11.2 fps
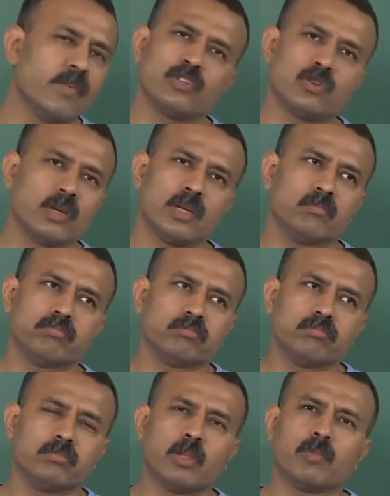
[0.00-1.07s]
Eventually,
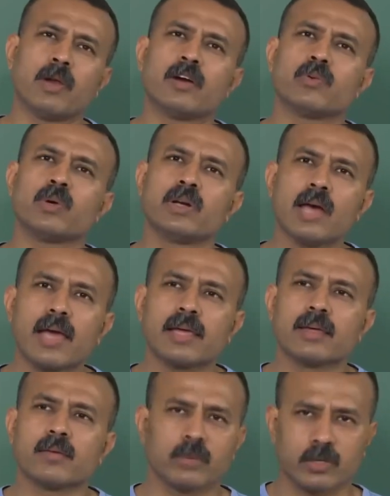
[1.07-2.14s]
the plant will
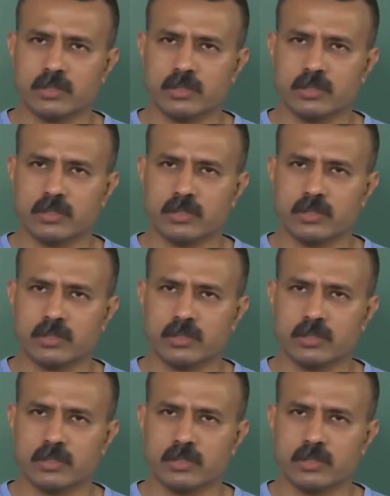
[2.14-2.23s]
die